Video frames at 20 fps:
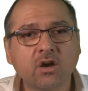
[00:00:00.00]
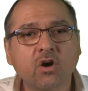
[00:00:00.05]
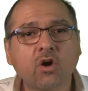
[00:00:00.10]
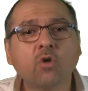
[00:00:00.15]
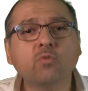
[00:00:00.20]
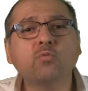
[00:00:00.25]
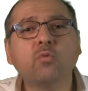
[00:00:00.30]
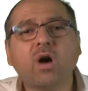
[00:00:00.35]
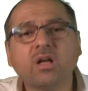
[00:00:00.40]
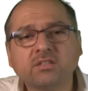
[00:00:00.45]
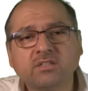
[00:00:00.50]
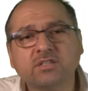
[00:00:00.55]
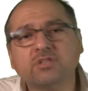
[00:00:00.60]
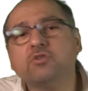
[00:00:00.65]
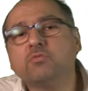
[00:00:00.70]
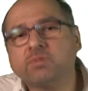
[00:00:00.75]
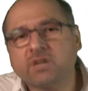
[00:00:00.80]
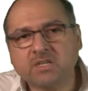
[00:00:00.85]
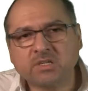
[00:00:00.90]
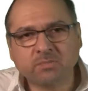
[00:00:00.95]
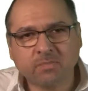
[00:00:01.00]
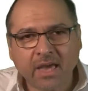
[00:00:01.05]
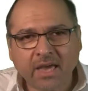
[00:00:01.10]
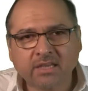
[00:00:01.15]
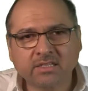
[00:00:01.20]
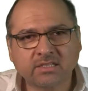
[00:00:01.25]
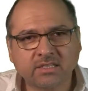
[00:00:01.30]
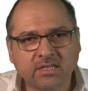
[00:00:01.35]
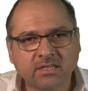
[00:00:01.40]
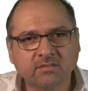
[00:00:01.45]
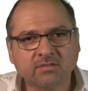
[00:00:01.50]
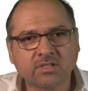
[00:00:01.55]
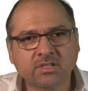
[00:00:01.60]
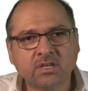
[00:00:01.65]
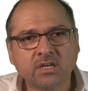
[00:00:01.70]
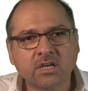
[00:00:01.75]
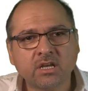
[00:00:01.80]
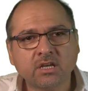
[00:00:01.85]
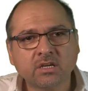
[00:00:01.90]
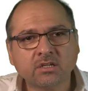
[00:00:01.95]
or what new perspectives
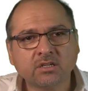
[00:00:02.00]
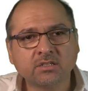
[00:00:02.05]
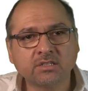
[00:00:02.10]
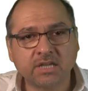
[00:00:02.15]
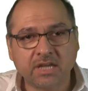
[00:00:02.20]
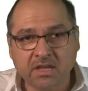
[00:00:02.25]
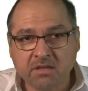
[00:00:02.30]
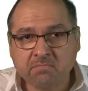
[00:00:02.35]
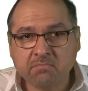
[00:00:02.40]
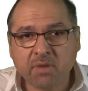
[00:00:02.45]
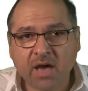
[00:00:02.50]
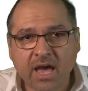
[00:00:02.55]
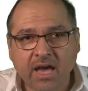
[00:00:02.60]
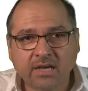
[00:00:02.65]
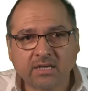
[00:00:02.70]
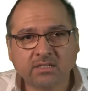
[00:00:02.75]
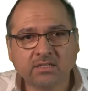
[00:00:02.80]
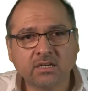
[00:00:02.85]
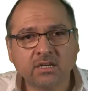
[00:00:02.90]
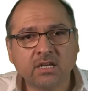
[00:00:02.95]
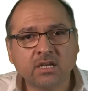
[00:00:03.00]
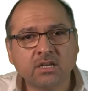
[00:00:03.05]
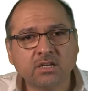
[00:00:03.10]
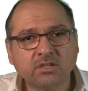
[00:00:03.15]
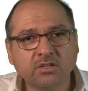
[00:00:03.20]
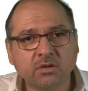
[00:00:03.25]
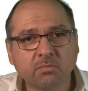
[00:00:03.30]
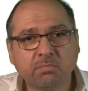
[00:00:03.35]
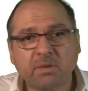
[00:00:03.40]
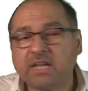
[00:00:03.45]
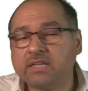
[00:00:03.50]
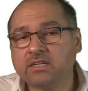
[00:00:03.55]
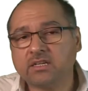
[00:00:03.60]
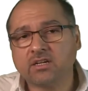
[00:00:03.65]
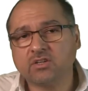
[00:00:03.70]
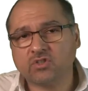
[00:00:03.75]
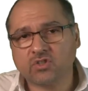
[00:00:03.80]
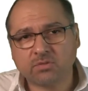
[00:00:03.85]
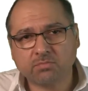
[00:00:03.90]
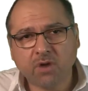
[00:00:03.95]
could impact your
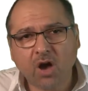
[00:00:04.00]
pedagogy